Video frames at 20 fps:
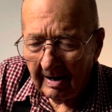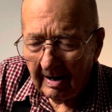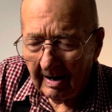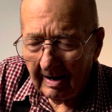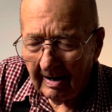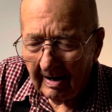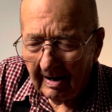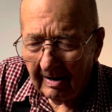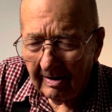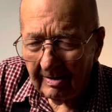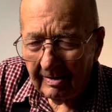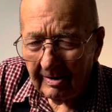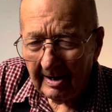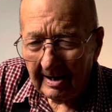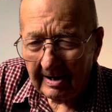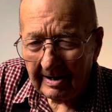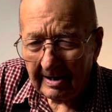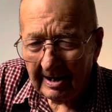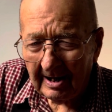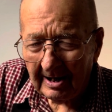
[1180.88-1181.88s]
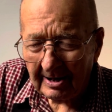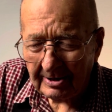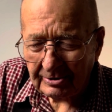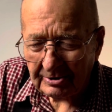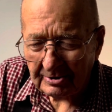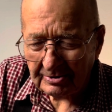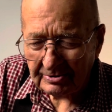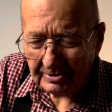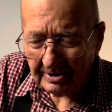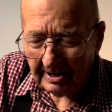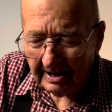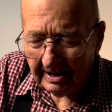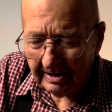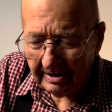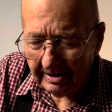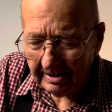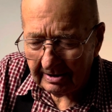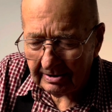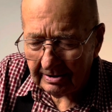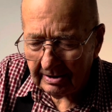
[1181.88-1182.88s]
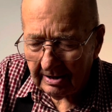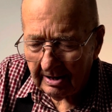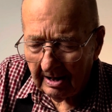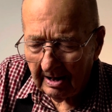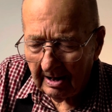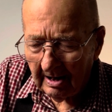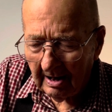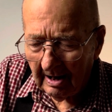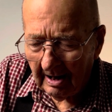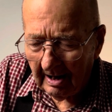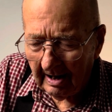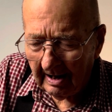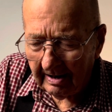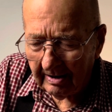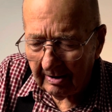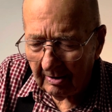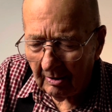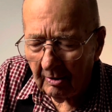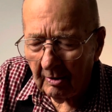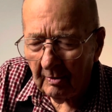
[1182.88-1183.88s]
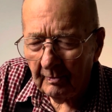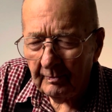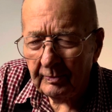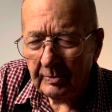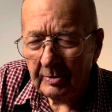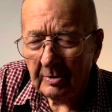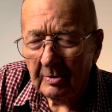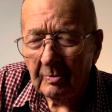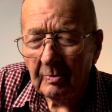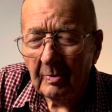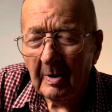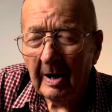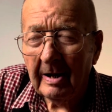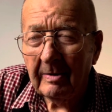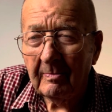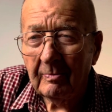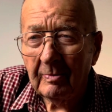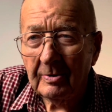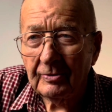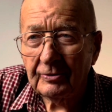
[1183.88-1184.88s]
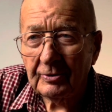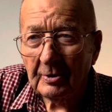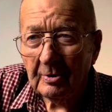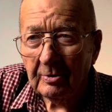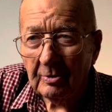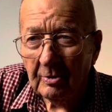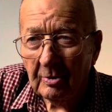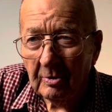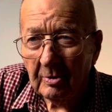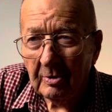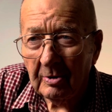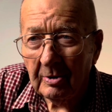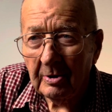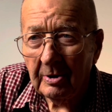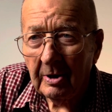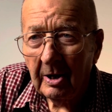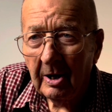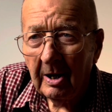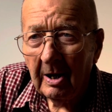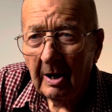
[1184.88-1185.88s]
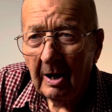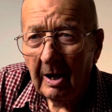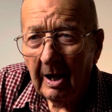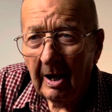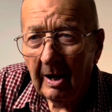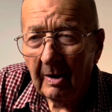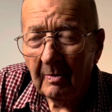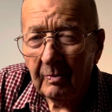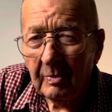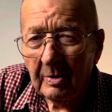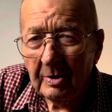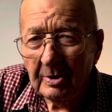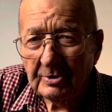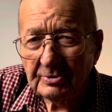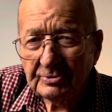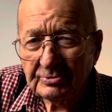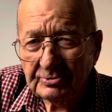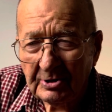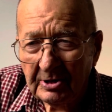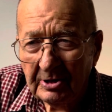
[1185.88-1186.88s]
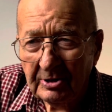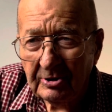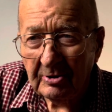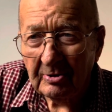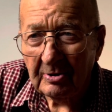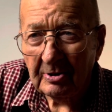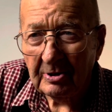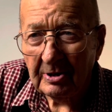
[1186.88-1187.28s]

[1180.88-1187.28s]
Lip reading: All I got to say is, I hope you're right with the Lord. I want to see you in